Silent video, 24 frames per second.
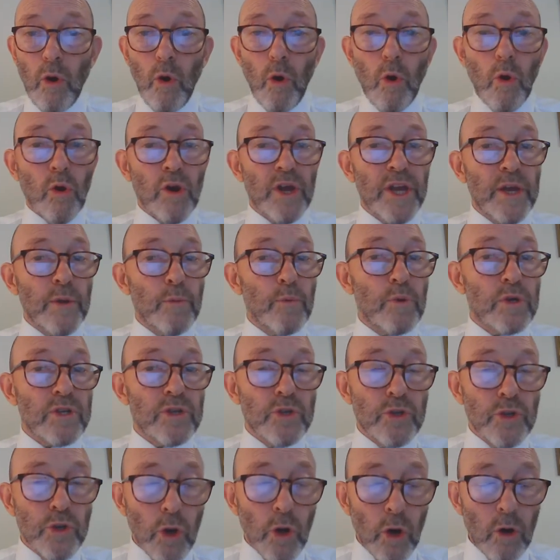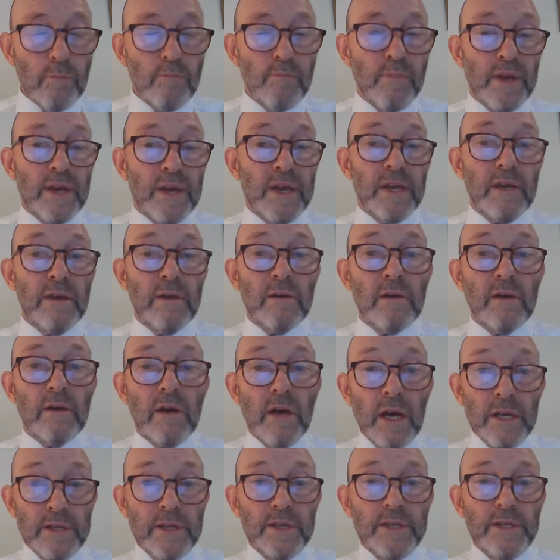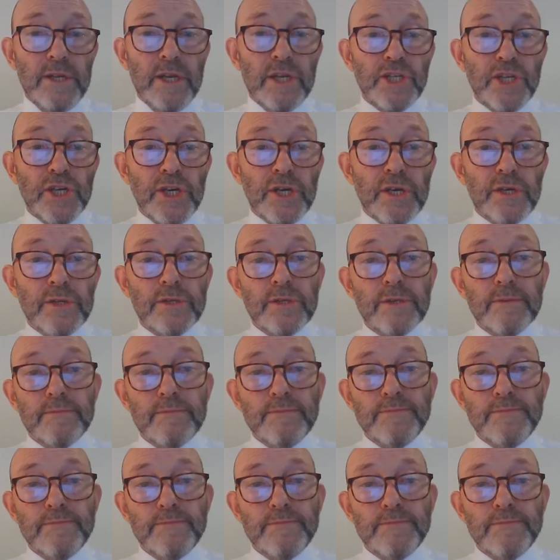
or he would not be an initiate.